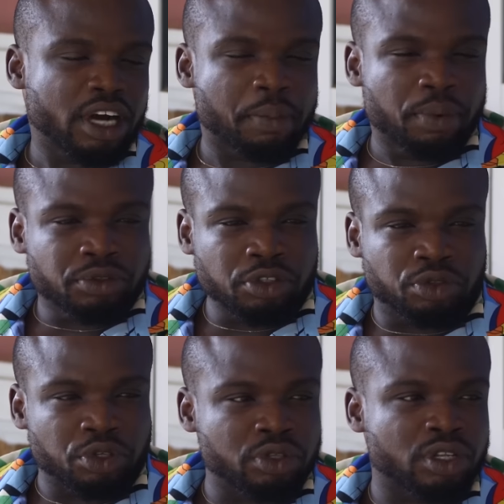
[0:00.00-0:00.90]
I put
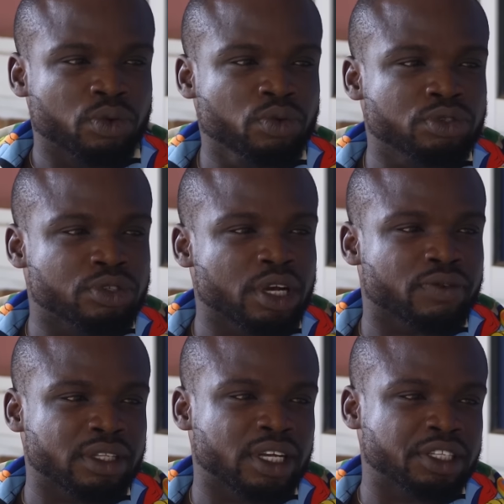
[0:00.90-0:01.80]
it to you that
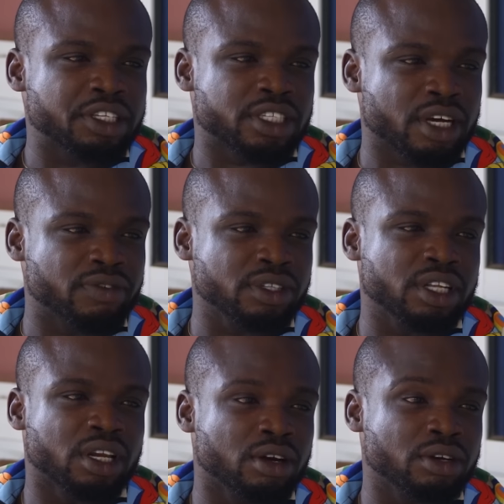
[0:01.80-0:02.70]
whosoever that is serving
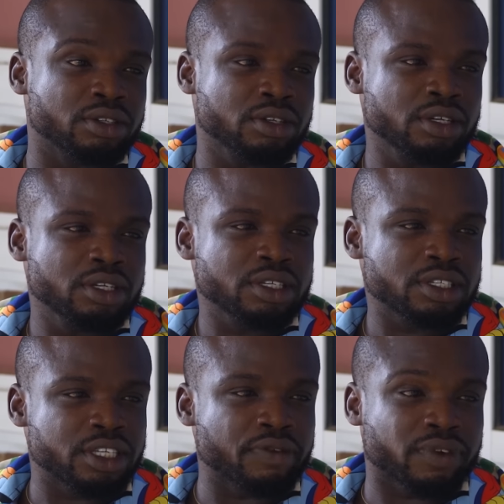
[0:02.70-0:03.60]
the Lord
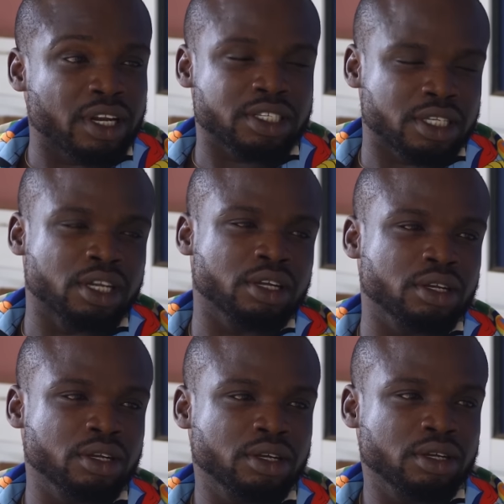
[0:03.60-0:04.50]

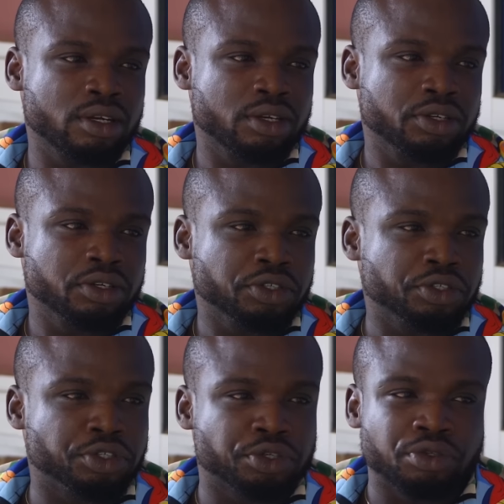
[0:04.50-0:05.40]
selflessly
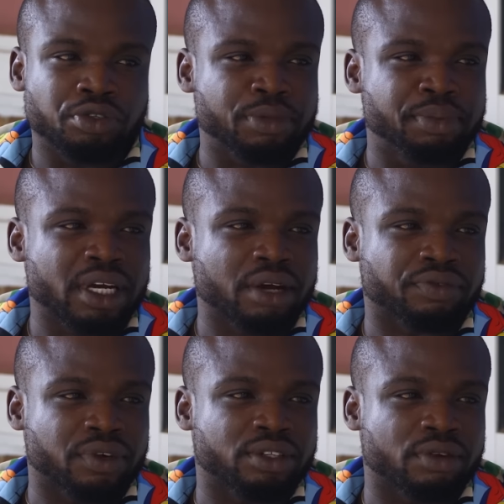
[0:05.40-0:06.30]
should not be
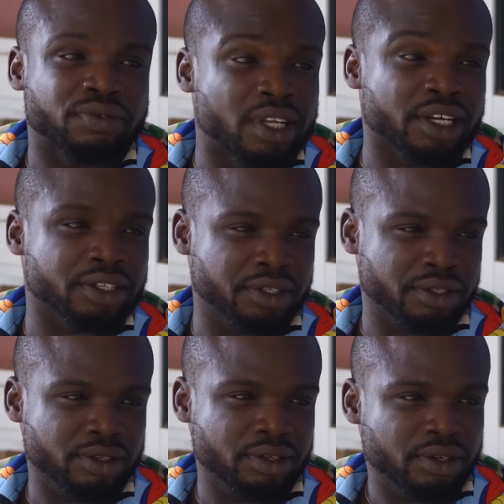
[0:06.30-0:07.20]
afraid of
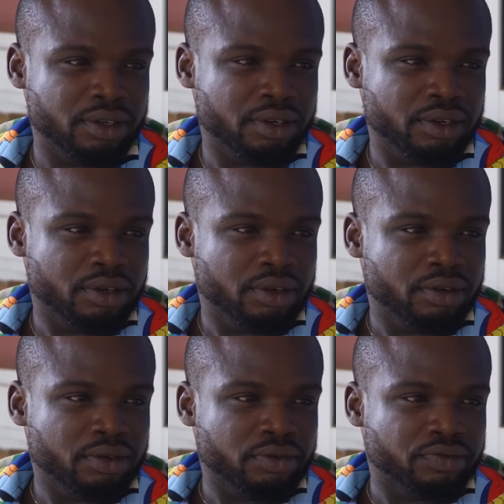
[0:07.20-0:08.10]
death.
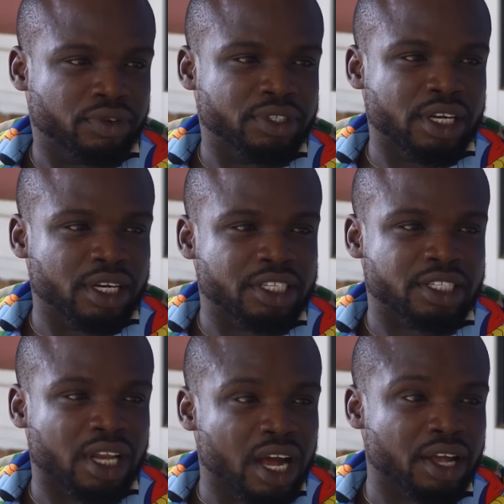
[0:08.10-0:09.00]
For there
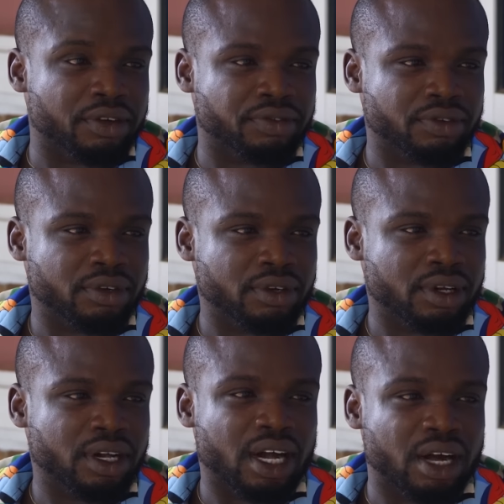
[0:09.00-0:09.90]
is life
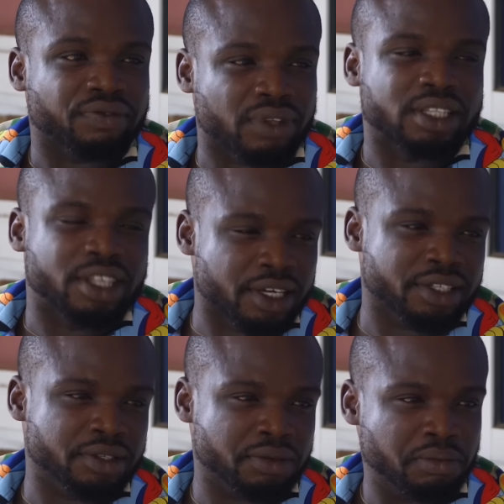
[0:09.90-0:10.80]
after
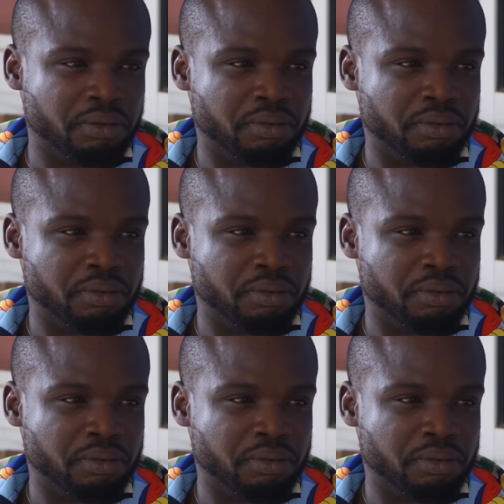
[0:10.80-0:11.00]
death.